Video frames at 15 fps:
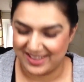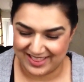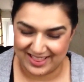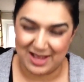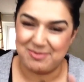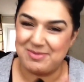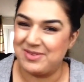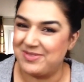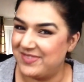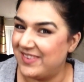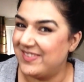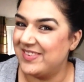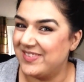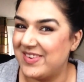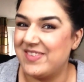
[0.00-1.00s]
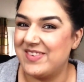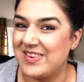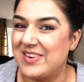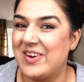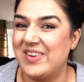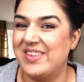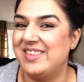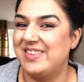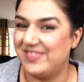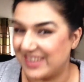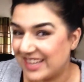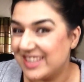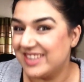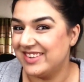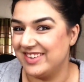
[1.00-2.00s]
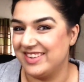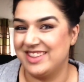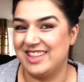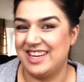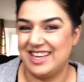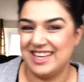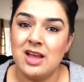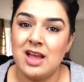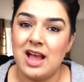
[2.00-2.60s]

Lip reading: That'd be very nice if you can do that.